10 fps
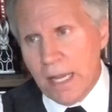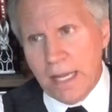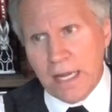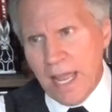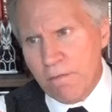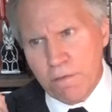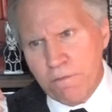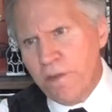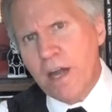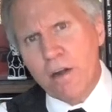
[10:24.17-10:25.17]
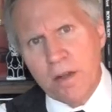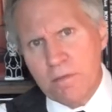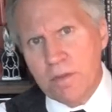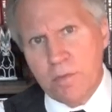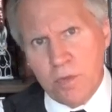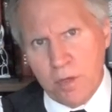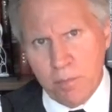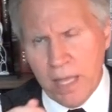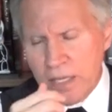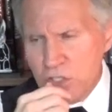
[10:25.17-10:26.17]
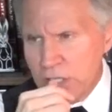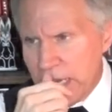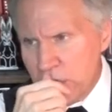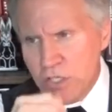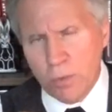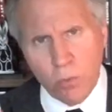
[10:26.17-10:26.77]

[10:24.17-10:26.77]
And I have a very vivid imagination.